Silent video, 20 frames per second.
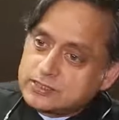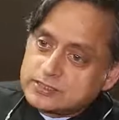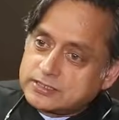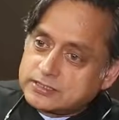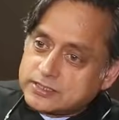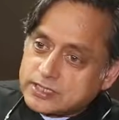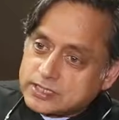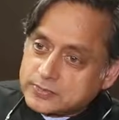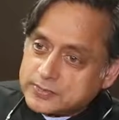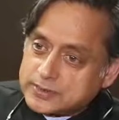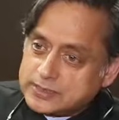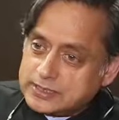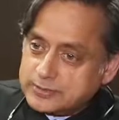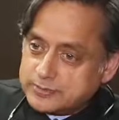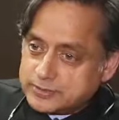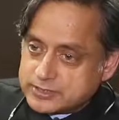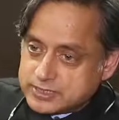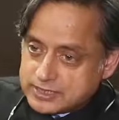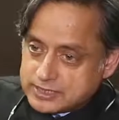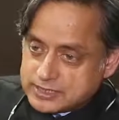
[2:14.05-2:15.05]
consider to be
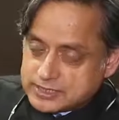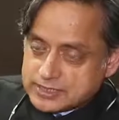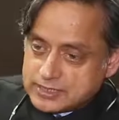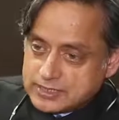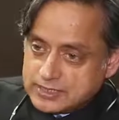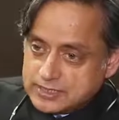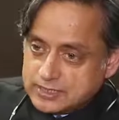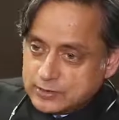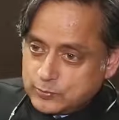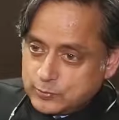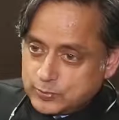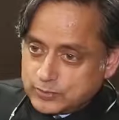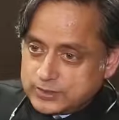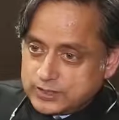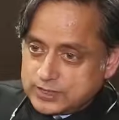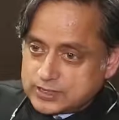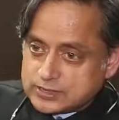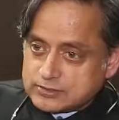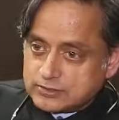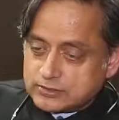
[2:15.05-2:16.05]
liberties with
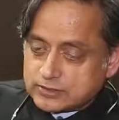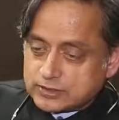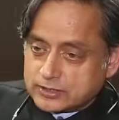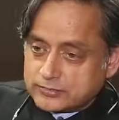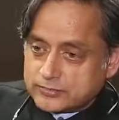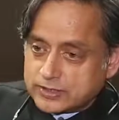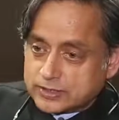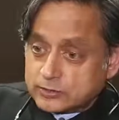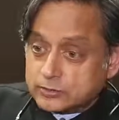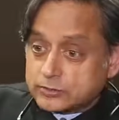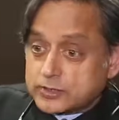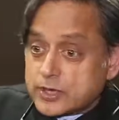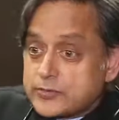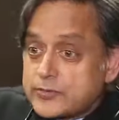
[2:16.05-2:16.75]
the historical record.